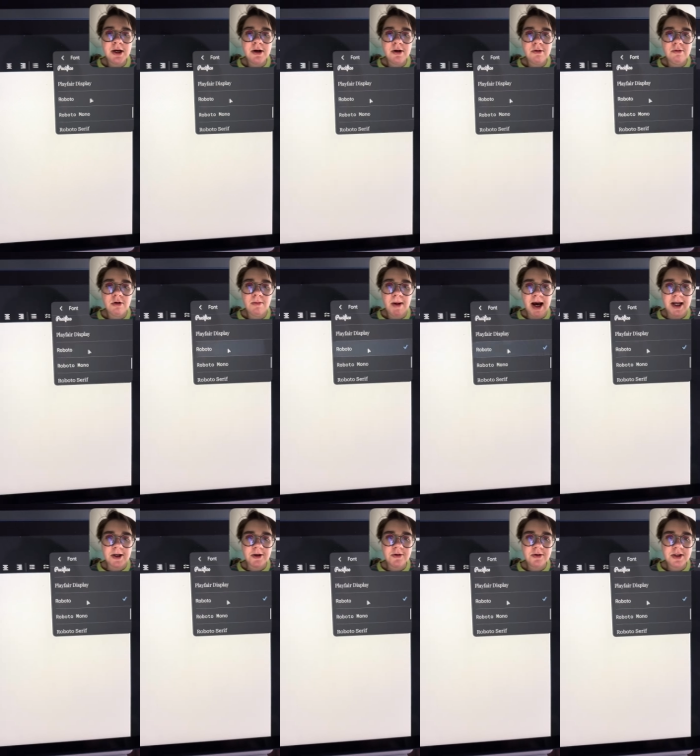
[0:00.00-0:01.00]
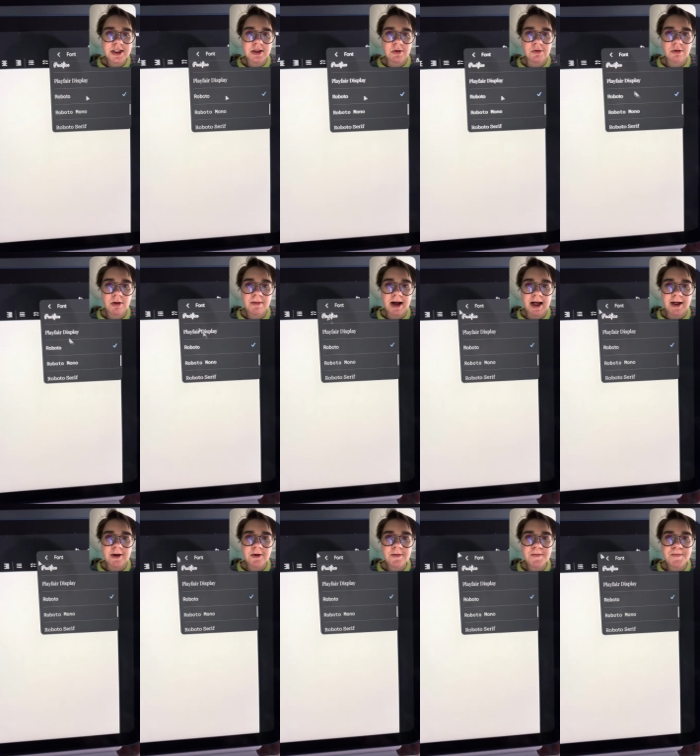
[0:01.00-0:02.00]
Roboto, let's go with
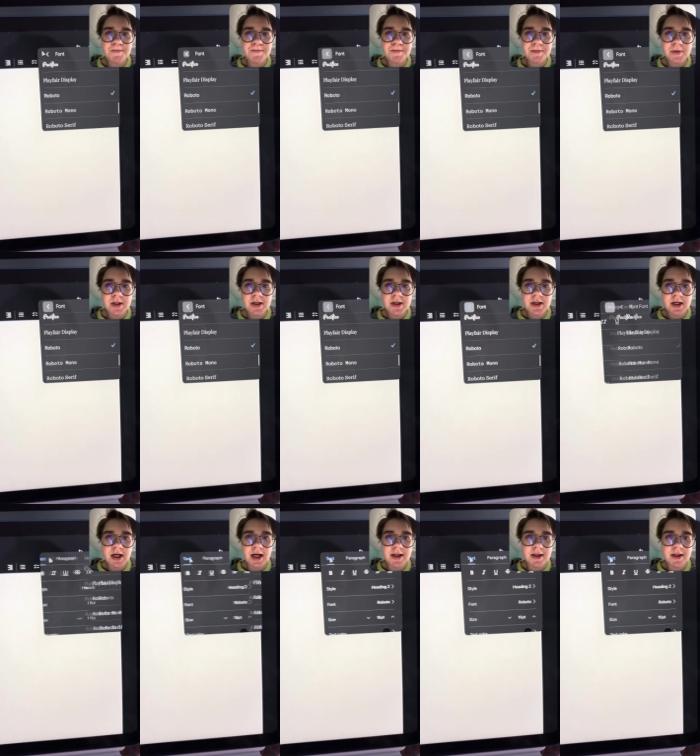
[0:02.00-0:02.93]
Roboto. And